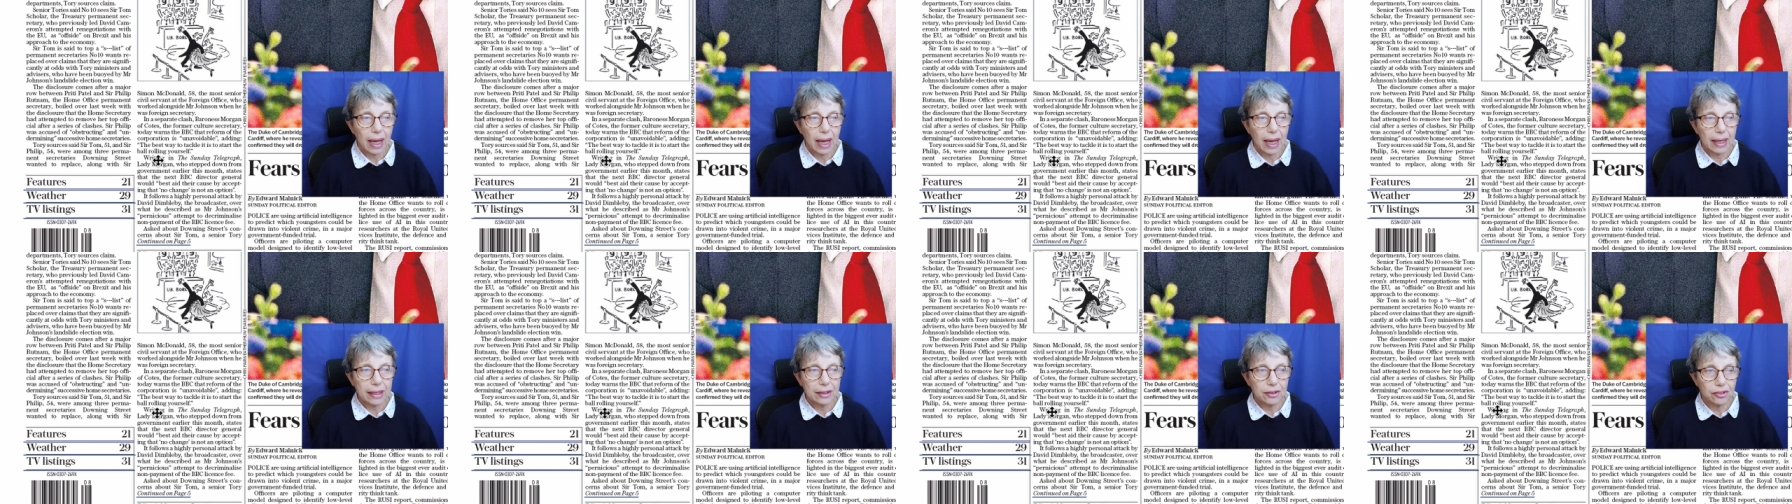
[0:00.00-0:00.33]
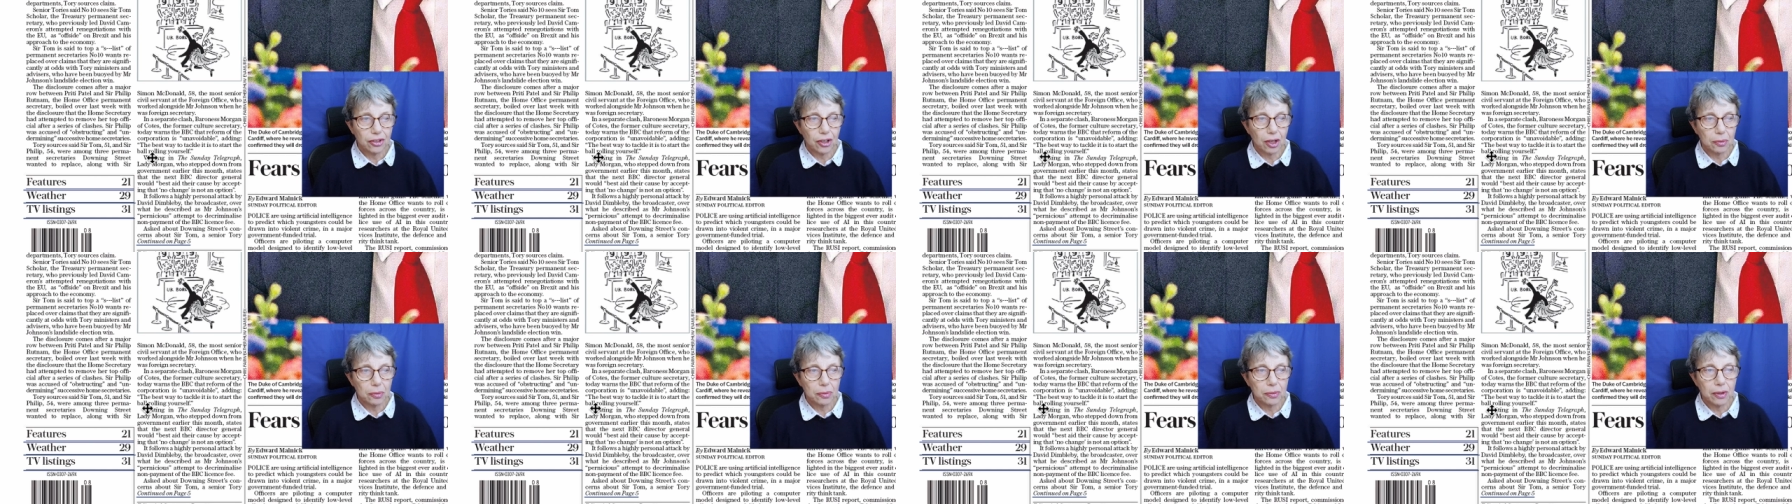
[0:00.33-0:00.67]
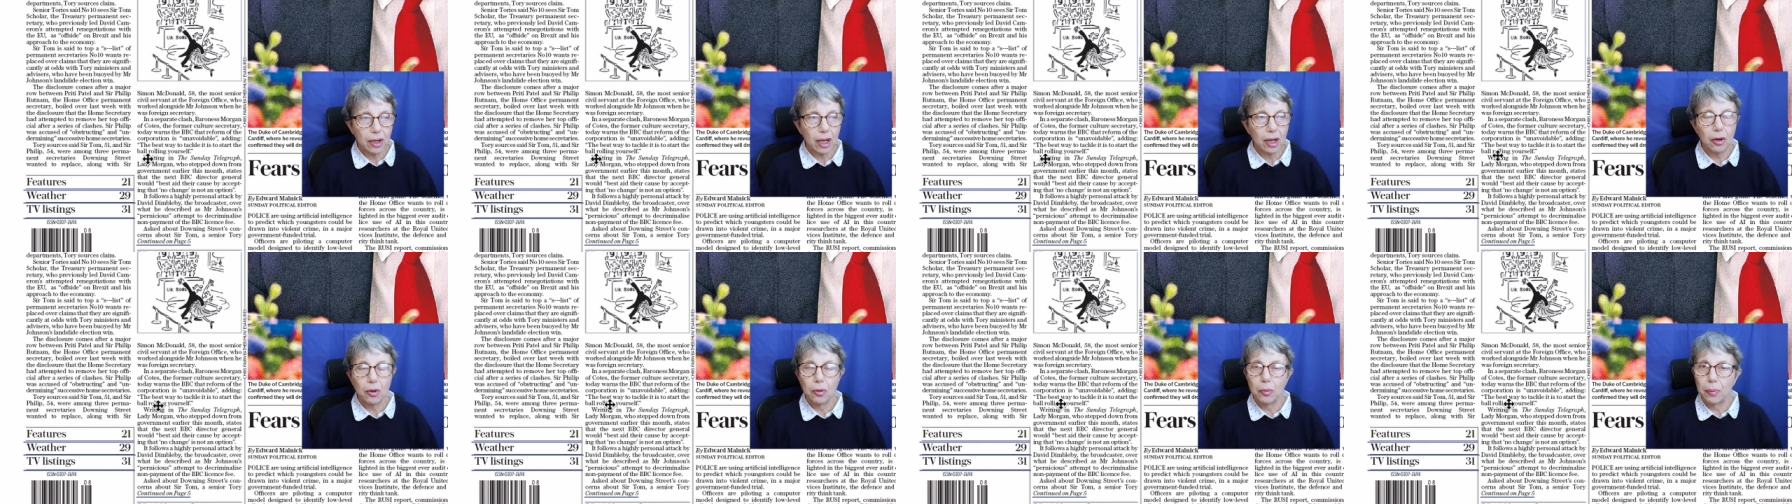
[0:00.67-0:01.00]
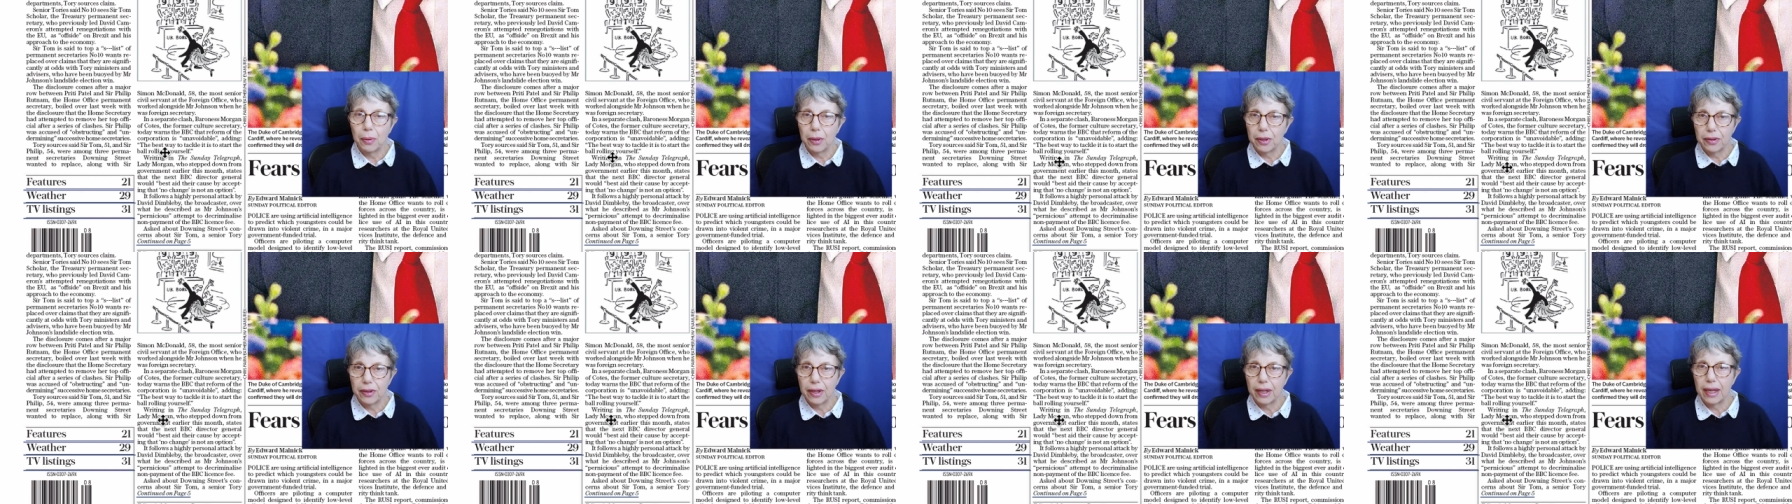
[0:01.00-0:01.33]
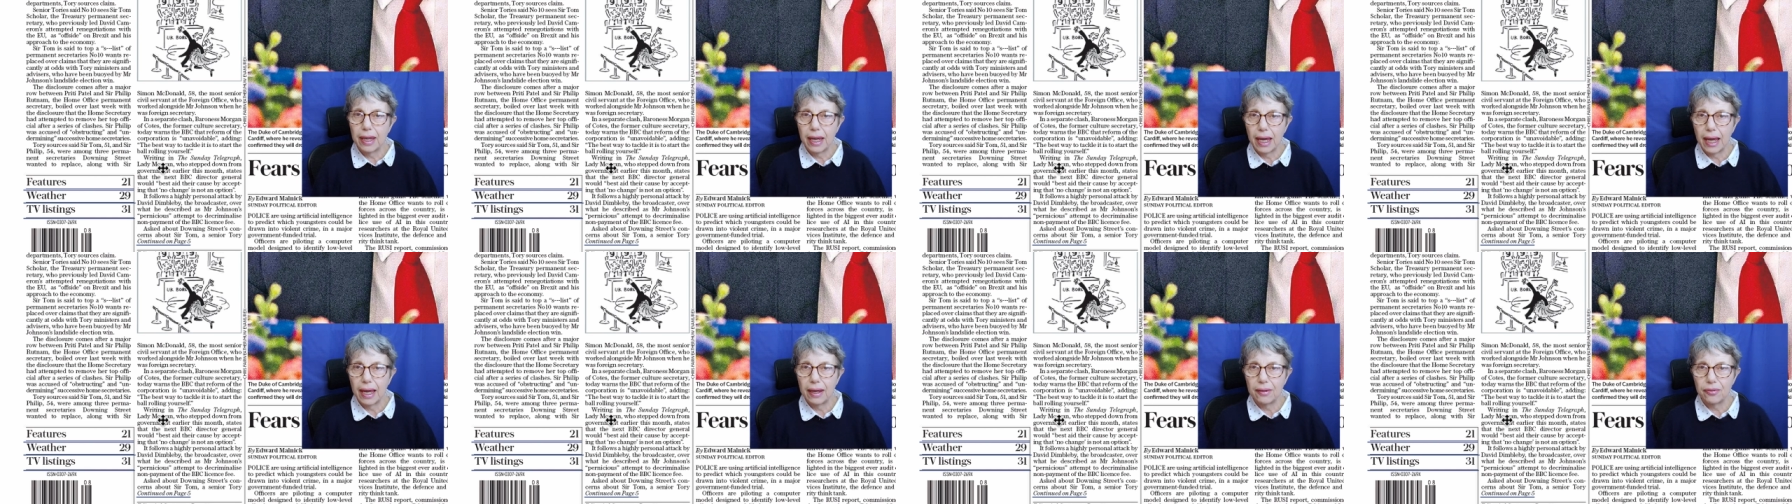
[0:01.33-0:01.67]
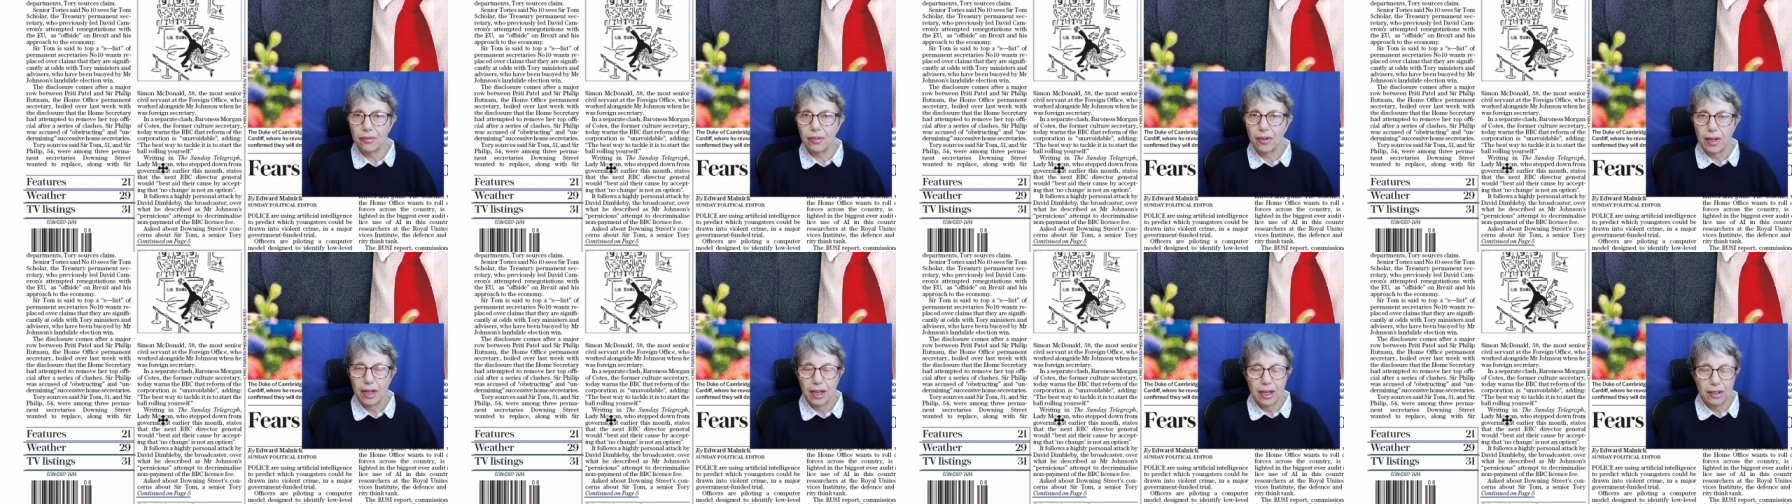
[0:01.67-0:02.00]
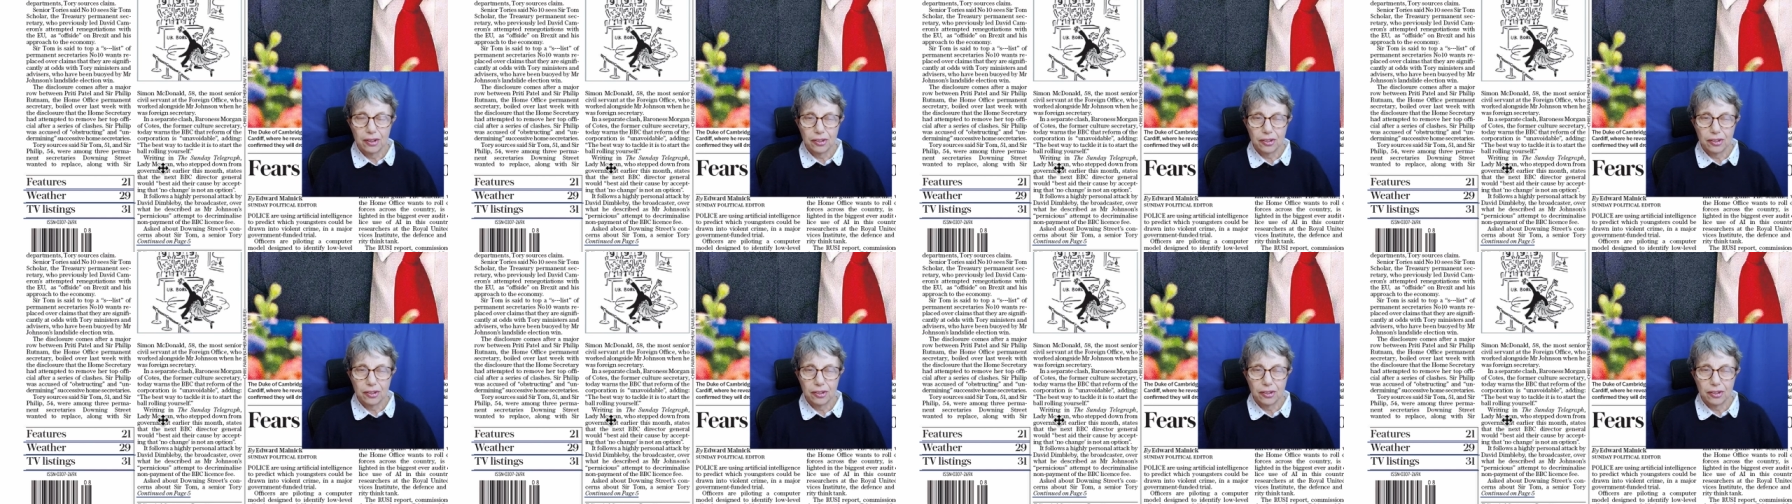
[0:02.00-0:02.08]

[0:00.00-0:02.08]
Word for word: I don't know, but they have